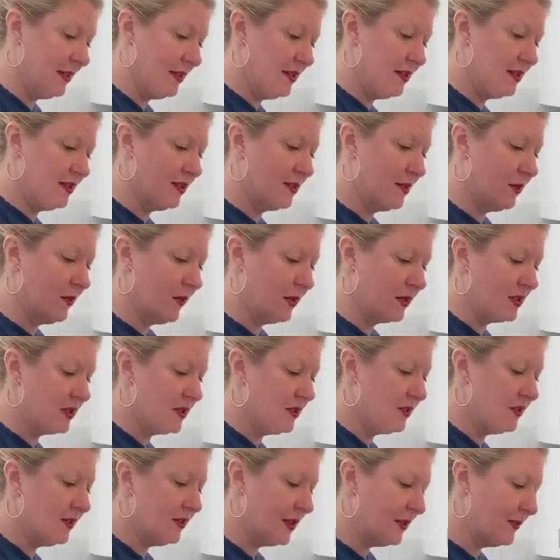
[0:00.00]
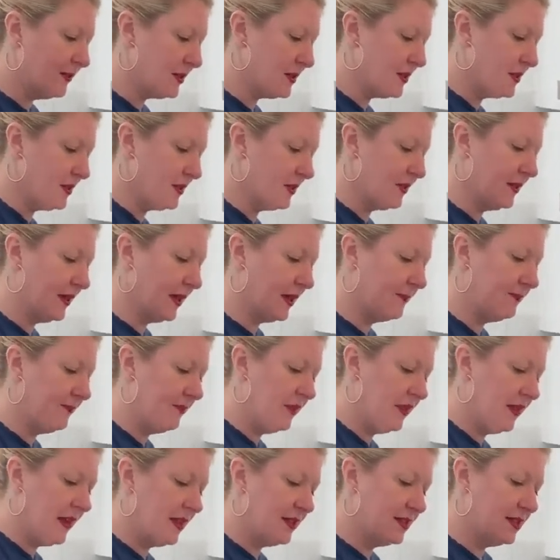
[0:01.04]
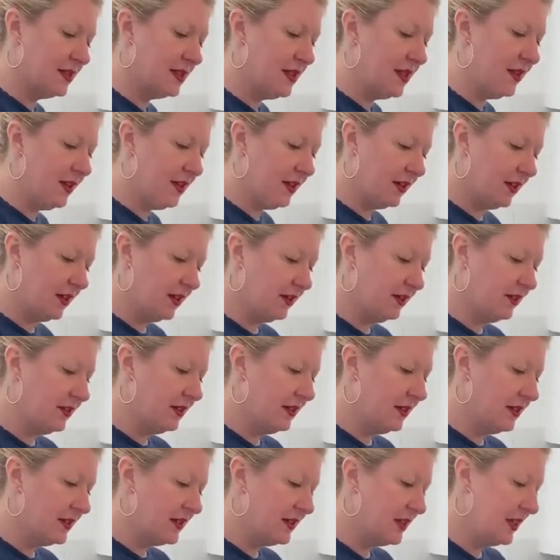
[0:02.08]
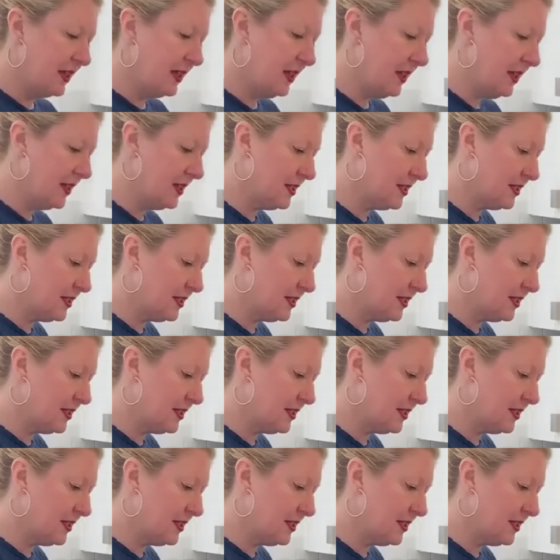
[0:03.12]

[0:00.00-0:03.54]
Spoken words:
So we're stirring until, see, it's